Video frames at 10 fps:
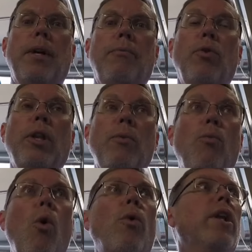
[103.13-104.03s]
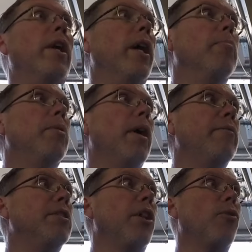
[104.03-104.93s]
uh, really woken it up.
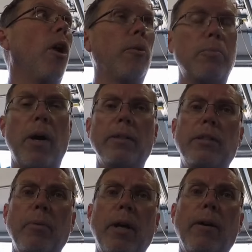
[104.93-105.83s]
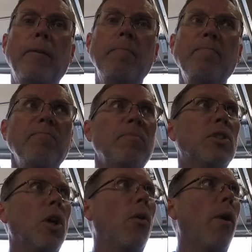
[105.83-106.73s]
Obviously, throttle response is better,
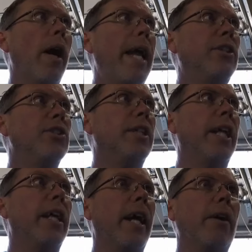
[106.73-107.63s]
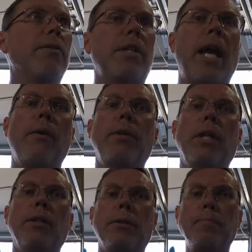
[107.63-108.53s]
so uh, anxious to get it out and see how it
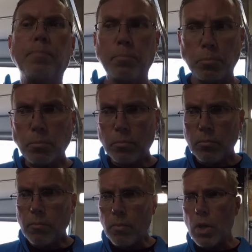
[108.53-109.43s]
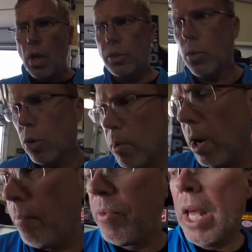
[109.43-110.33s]
does on the quarter
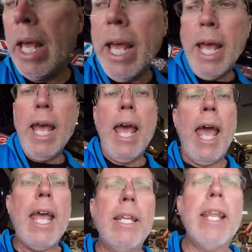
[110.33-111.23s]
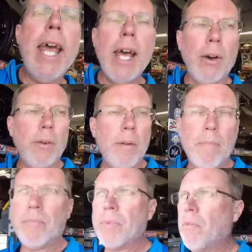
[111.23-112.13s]
mile. And now
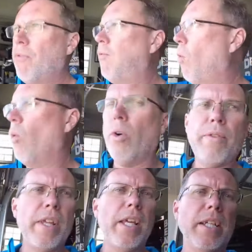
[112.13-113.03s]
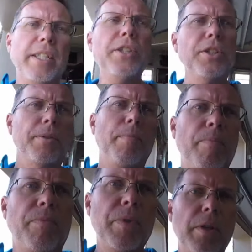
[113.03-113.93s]
for the addition
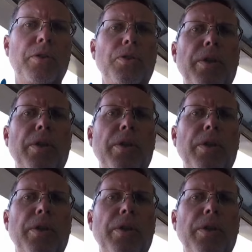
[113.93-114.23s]
to